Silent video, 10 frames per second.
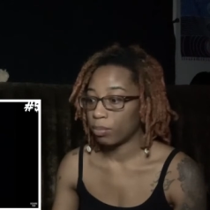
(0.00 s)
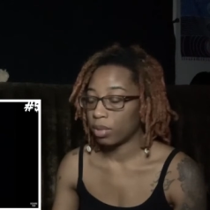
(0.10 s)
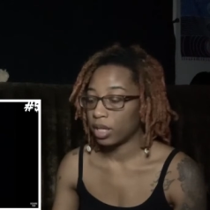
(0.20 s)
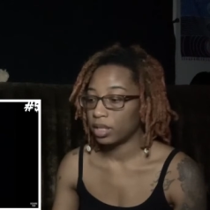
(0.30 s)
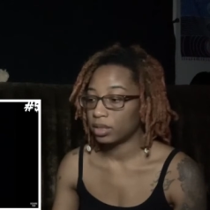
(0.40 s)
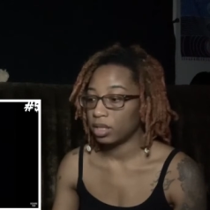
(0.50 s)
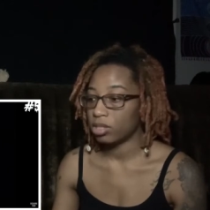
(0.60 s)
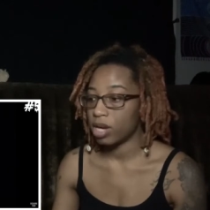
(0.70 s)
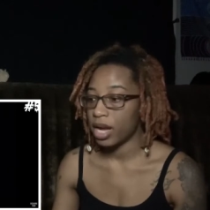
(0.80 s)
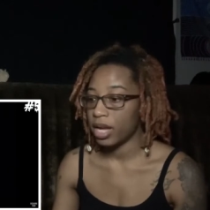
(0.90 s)
But is he
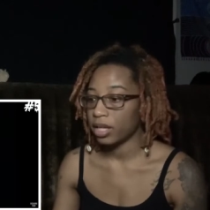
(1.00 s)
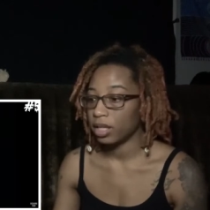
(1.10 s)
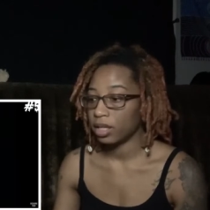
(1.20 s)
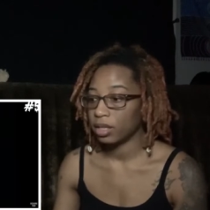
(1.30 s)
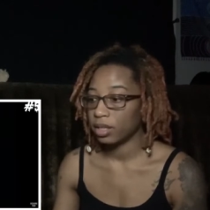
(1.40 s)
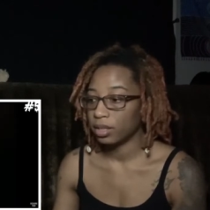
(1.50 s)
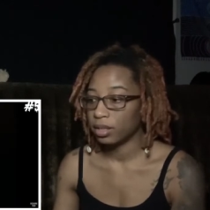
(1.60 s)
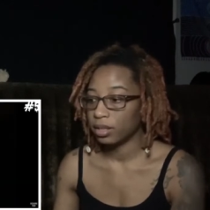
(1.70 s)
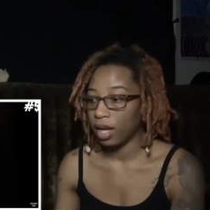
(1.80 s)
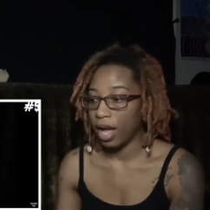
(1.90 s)
crying?
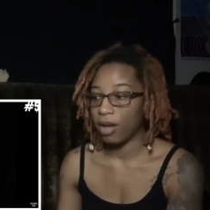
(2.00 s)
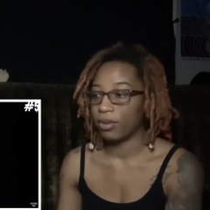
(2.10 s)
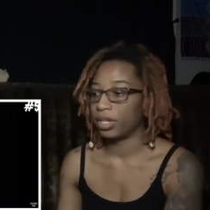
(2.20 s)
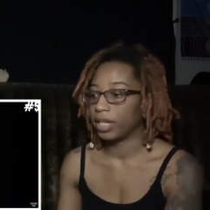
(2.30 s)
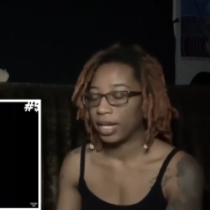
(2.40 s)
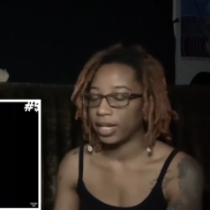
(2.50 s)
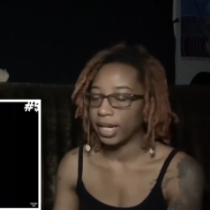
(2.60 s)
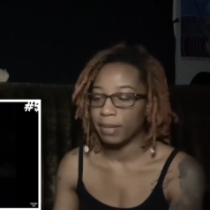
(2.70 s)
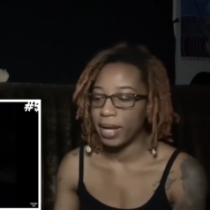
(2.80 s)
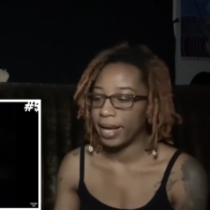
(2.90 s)
I don't even ain't
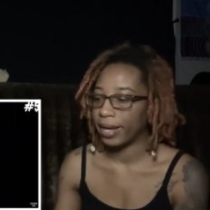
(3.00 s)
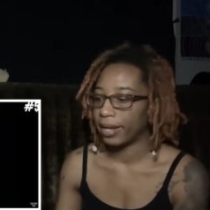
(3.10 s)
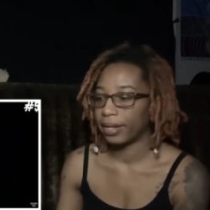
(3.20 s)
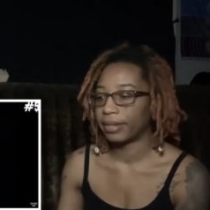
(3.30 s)
he mad.